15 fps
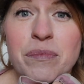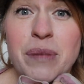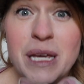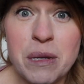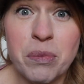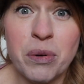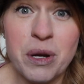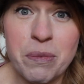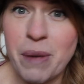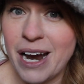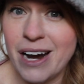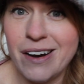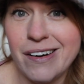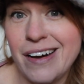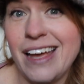be
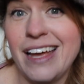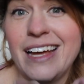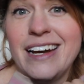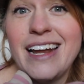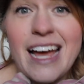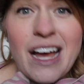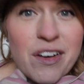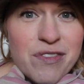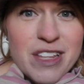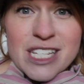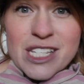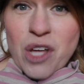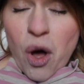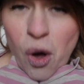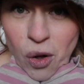prepared and have
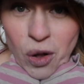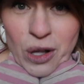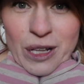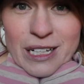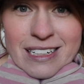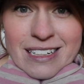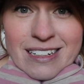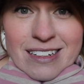this all